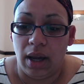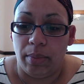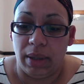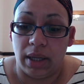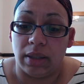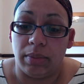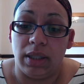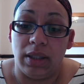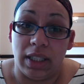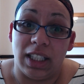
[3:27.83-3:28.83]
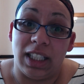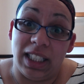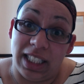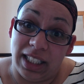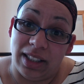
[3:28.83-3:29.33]
because I'm
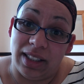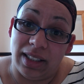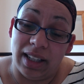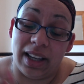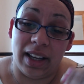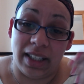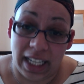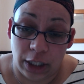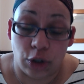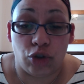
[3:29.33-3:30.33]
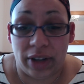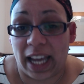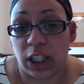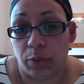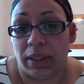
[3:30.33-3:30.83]
considered an industry
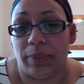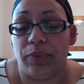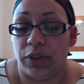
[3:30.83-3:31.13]
expert,